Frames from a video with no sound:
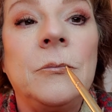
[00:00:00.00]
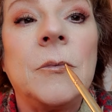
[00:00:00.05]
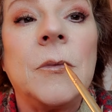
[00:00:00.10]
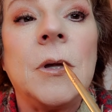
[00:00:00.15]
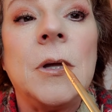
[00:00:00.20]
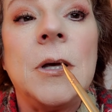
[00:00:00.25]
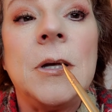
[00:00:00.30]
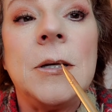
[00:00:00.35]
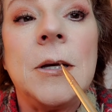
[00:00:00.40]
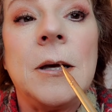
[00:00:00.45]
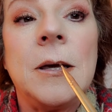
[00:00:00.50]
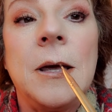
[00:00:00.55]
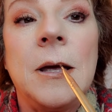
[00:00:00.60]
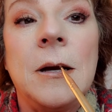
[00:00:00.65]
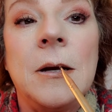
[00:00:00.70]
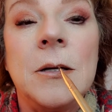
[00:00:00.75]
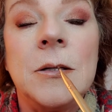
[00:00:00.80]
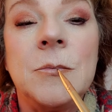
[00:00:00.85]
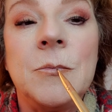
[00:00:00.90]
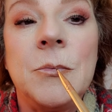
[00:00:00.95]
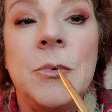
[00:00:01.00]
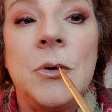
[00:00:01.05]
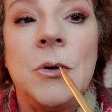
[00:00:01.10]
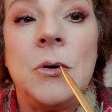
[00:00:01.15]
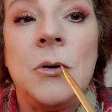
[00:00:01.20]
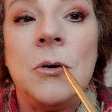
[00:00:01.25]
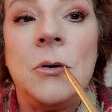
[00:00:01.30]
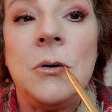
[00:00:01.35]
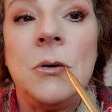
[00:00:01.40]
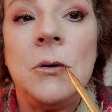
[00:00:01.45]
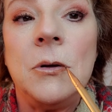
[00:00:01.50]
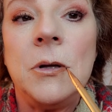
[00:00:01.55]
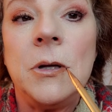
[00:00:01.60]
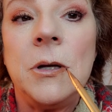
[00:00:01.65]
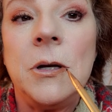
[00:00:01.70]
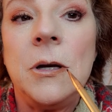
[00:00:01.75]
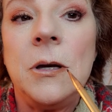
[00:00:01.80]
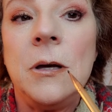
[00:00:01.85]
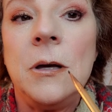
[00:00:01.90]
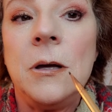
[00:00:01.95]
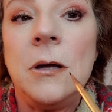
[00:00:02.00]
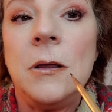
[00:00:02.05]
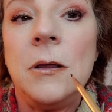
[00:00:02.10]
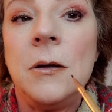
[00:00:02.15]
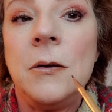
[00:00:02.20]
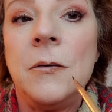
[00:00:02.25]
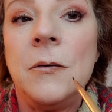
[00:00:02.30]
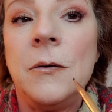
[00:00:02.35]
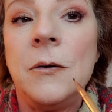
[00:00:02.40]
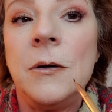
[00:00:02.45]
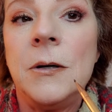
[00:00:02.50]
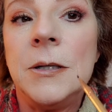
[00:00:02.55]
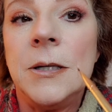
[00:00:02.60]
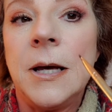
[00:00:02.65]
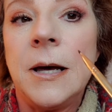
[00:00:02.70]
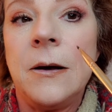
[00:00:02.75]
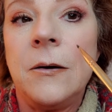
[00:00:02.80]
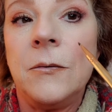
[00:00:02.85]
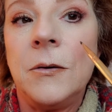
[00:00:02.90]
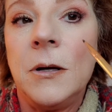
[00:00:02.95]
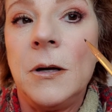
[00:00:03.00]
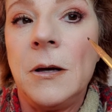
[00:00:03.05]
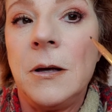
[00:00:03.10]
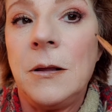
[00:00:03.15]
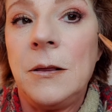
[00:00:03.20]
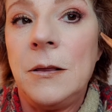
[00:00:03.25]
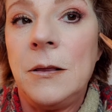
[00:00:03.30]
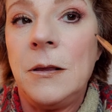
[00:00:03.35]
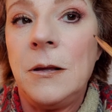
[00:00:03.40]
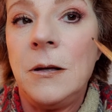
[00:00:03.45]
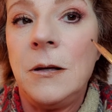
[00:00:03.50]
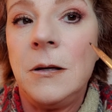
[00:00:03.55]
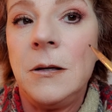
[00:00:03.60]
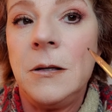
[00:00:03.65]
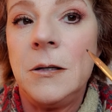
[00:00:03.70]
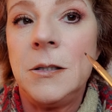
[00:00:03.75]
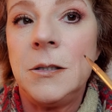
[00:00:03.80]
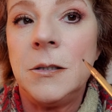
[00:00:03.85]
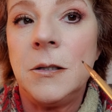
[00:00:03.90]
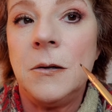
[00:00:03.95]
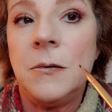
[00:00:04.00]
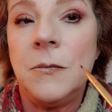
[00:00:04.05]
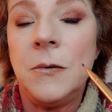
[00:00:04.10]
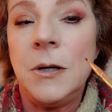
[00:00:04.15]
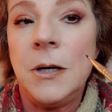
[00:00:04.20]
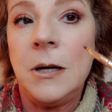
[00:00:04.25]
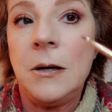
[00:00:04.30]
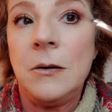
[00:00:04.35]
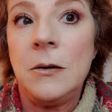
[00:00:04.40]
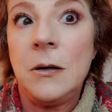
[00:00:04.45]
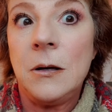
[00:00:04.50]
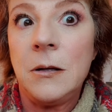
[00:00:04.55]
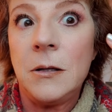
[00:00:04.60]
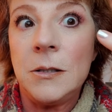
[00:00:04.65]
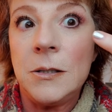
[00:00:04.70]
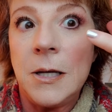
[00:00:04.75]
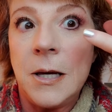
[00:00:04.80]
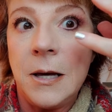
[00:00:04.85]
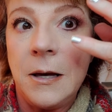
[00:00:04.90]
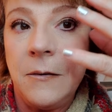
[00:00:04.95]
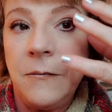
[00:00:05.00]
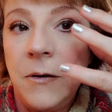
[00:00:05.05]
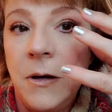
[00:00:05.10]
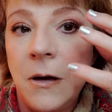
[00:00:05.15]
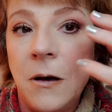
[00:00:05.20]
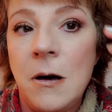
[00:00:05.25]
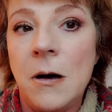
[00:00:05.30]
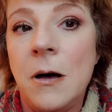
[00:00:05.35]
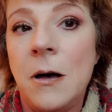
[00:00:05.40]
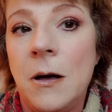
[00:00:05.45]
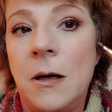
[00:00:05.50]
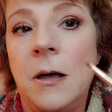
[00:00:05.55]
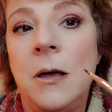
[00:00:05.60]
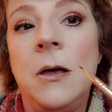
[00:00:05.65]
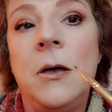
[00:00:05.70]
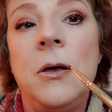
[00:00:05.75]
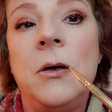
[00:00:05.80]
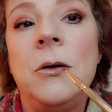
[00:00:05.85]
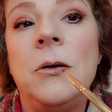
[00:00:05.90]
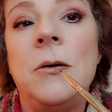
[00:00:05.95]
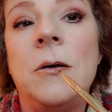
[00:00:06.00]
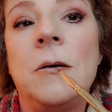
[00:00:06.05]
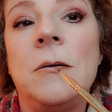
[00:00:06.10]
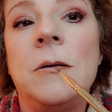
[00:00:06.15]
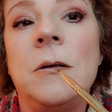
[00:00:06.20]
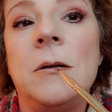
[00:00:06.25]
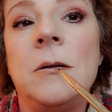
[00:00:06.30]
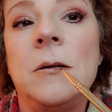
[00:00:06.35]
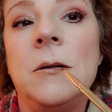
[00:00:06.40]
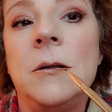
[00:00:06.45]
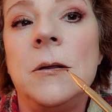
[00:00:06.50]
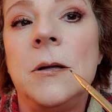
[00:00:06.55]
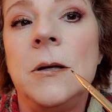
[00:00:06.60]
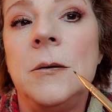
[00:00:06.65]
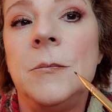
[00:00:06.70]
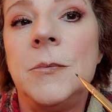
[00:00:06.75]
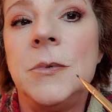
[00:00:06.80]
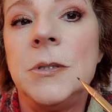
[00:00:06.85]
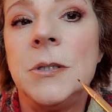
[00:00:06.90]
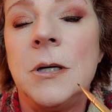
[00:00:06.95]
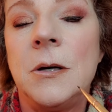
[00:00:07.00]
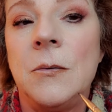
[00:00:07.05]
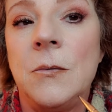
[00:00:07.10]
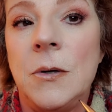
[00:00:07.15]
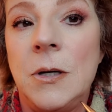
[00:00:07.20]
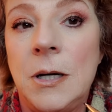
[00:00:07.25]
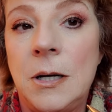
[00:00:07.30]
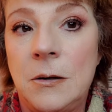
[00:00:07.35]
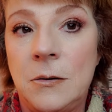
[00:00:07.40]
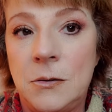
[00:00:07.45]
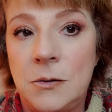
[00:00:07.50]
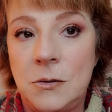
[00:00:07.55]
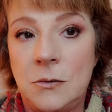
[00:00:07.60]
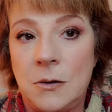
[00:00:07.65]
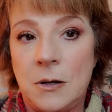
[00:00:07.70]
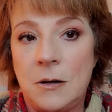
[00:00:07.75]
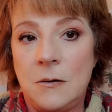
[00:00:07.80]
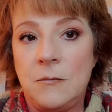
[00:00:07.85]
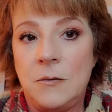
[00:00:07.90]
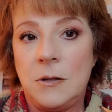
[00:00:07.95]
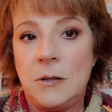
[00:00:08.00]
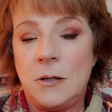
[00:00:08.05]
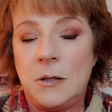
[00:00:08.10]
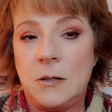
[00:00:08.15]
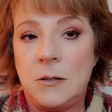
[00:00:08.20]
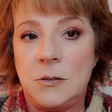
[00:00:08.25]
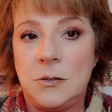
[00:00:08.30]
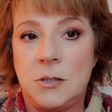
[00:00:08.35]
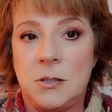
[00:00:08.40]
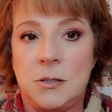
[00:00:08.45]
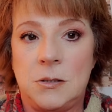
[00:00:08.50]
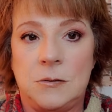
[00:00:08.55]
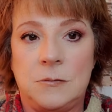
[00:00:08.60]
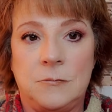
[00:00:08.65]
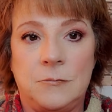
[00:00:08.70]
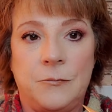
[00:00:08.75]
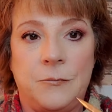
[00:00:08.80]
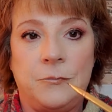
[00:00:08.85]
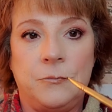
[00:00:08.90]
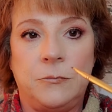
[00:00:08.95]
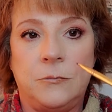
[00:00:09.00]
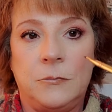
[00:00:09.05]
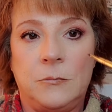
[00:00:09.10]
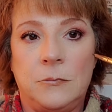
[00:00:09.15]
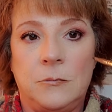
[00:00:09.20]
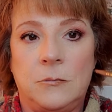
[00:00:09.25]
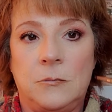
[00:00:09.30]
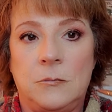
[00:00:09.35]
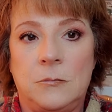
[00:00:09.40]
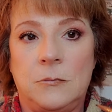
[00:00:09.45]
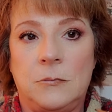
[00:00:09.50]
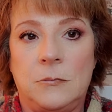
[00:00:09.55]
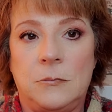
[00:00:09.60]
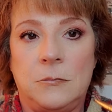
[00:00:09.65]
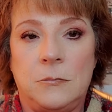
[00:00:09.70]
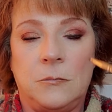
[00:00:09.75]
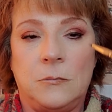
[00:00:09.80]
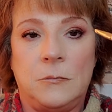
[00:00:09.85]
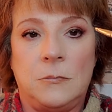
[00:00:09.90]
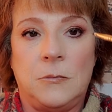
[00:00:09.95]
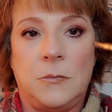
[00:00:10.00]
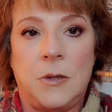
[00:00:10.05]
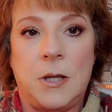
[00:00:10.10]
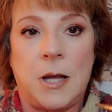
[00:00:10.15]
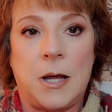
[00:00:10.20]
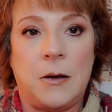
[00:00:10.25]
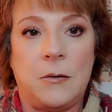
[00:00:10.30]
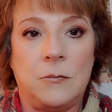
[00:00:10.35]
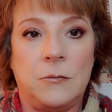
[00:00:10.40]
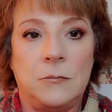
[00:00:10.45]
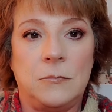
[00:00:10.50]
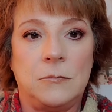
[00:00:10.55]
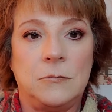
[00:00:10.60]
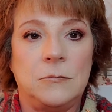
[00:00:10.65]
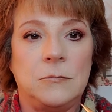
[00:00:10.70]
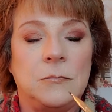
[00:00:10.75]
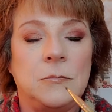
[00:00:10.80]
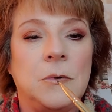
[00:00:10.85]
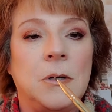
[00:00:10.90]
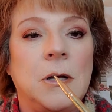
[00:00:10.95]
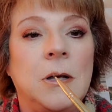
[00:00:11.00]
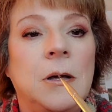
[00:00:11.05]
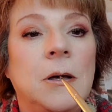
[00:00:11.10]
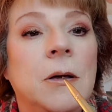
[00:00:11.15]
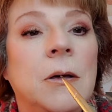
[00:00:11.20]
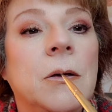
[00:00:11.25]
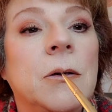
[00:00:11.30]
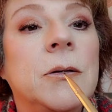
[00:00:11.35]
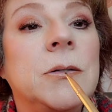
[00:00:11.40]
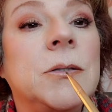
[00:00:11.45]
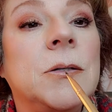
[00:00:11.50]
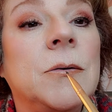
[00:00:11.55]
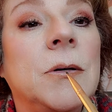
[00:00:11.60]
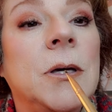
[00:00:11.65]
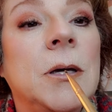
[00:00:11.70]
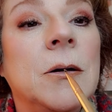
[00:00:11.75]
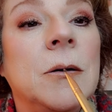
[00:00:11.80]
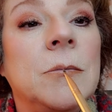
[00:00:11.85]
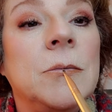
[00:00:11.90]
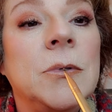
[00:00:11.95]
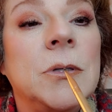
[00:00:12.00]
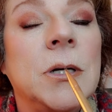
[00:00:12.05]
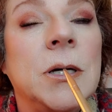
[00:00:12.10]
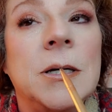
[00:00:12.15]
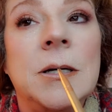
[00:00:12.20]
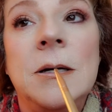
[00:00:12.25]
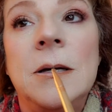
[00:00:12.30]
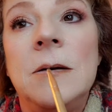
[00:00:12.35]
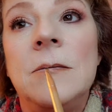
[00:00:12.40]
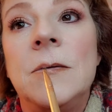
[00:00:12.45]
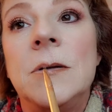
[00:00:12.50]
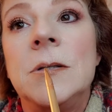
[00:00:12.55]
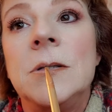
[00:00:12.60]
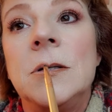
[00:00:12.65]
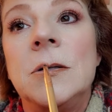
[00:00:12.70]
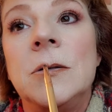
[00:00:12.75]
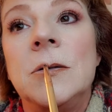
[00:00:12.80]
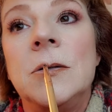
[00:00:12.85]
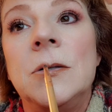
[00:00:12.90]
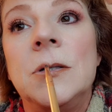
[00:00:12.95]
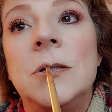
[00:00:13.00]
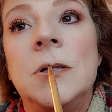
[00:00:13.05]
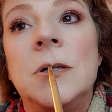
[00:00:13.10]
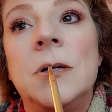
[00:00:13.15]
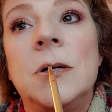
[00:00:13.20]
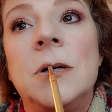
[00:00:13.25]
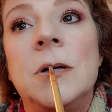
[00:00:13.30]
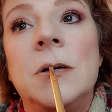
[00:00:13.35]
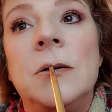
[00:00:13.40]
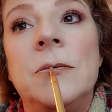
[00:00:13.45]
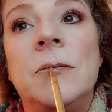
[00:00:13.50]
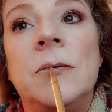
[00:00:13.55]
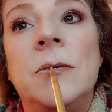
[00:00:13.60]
It's pulling the look down. You got this going down, you got this heavy eye, you have the lips going down, so everything is just down. So here I'm trying to give this illusion of,